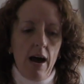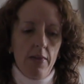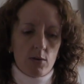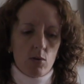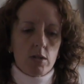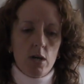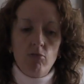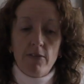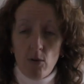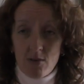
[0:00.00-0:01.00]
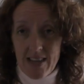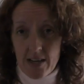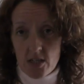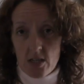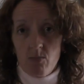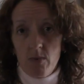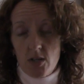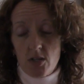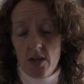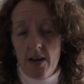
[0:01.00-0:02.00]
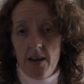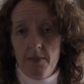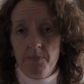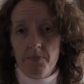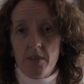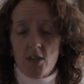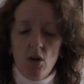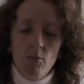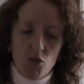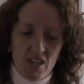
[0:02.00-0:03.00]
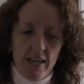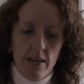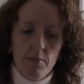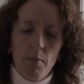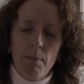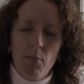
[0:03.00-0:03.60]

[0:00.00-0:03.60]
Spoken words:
And there's also a review section, which there's not much in it,